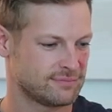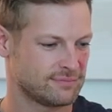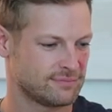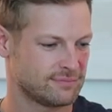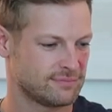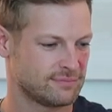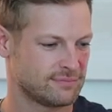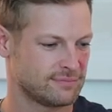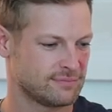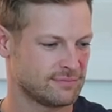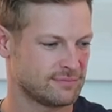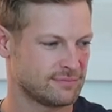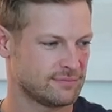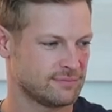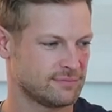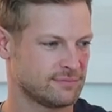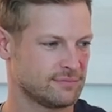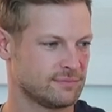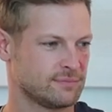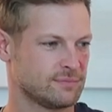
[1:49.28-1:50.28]

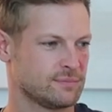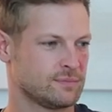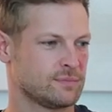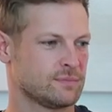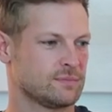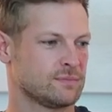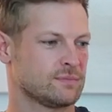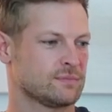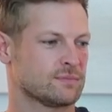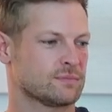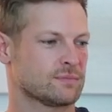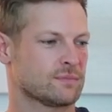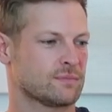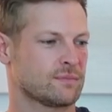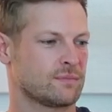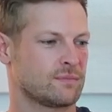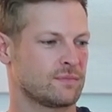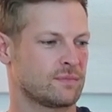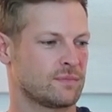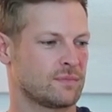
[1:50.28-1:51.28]

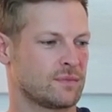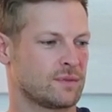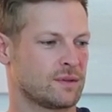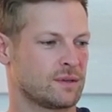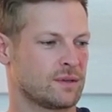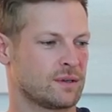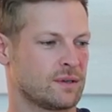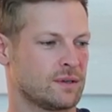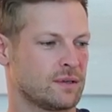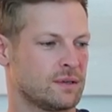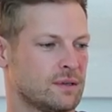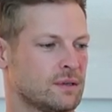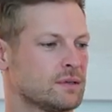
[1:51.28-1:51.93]
(not speaking)